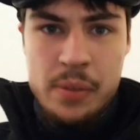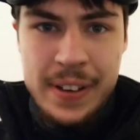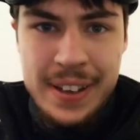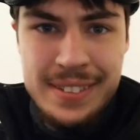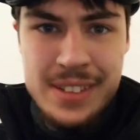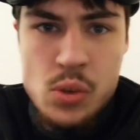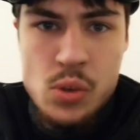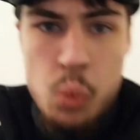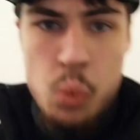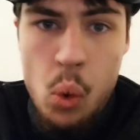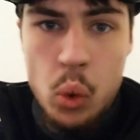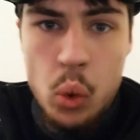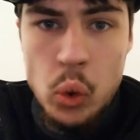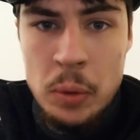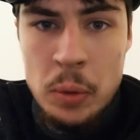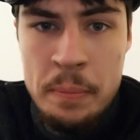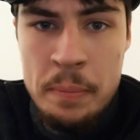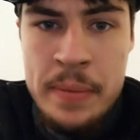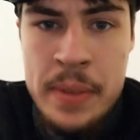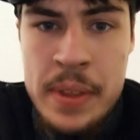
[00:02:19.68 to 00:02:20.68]
On this
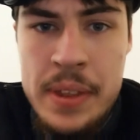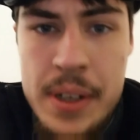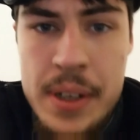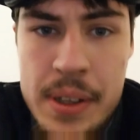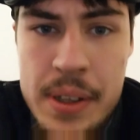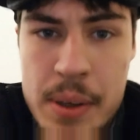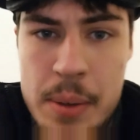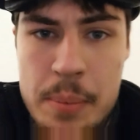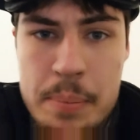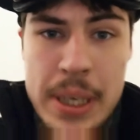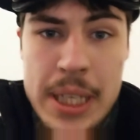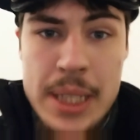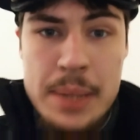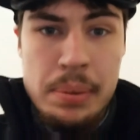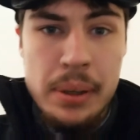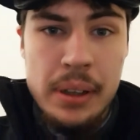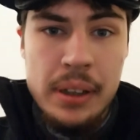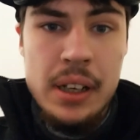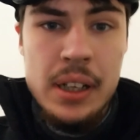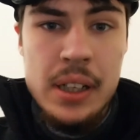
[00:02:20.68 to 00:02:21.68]
wall, the
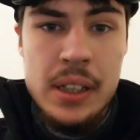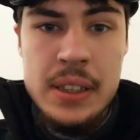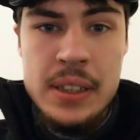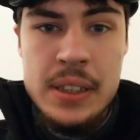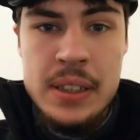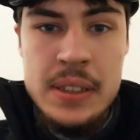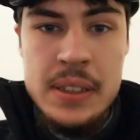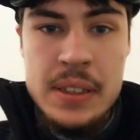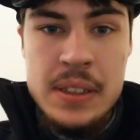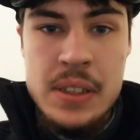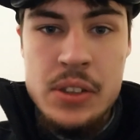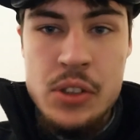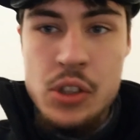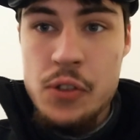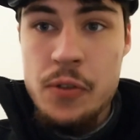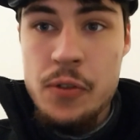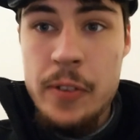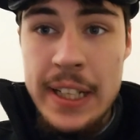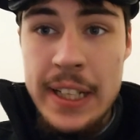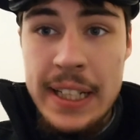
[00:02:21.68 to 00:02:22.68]
people are
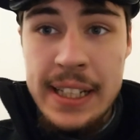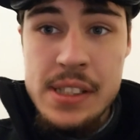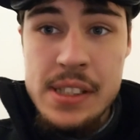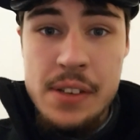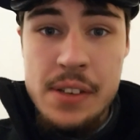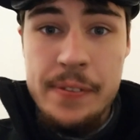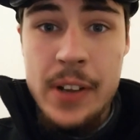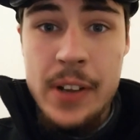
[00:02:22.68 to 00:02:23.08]
just feeling it's a